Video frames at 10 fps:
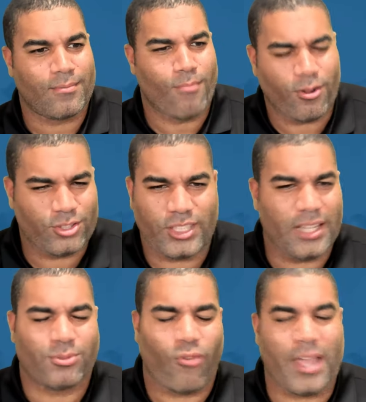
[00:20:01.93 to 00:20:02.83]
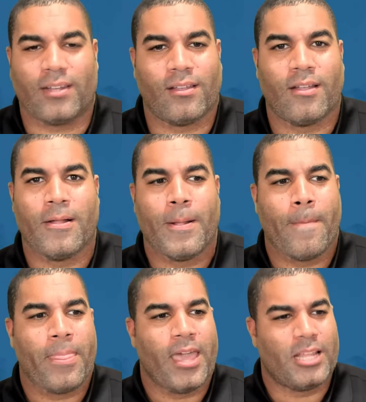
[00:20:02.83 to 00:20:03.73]
Martin Sheen, it was great.
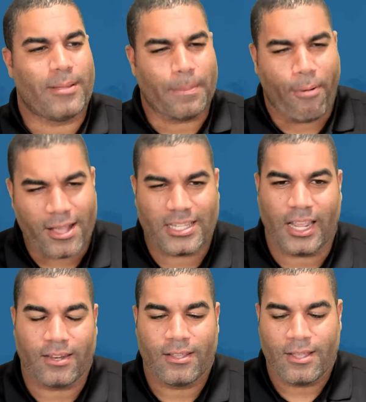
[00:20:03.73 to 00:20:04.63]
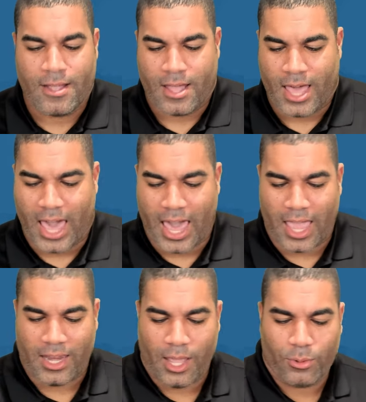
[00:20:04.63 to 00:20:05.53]
It was about the president.
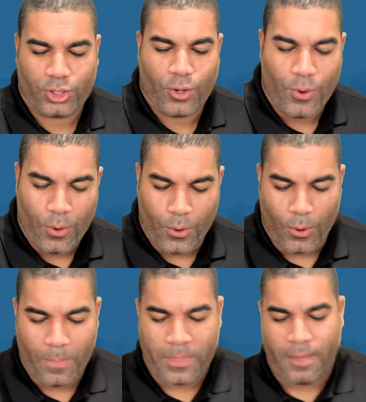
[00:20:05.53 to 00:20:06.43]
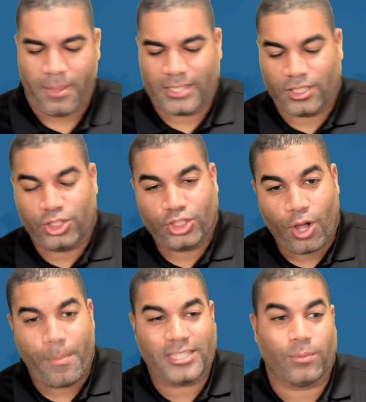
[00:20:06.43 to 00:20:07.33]
And it was cool because this
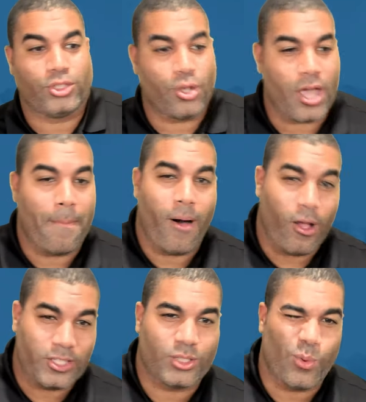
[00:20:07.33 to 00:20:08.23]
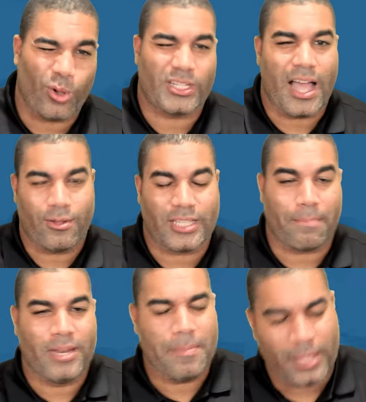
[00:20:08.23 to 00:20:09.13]
show basically was showing you how politics works and how it's
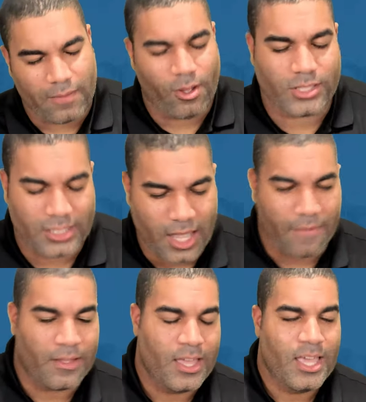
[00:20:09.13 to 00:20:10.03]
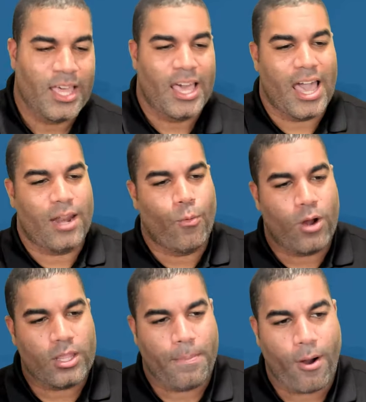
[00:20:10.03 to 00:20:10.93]
like manipulative and all this kind of stuff. And in
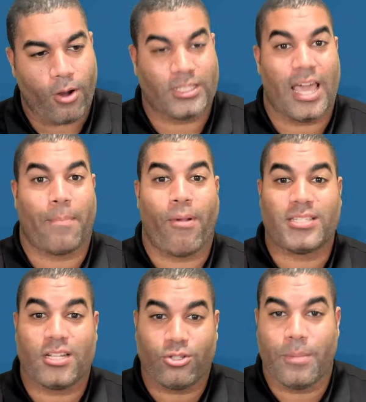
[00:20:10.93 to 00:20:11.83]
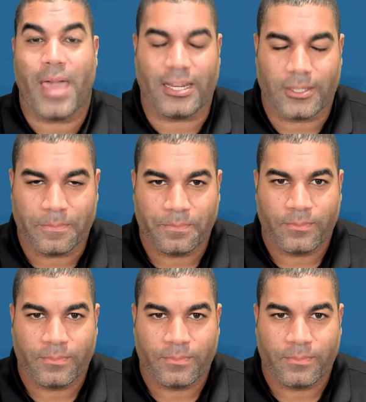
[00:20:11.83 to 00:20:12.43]
one of the parts, they had a presidential debate.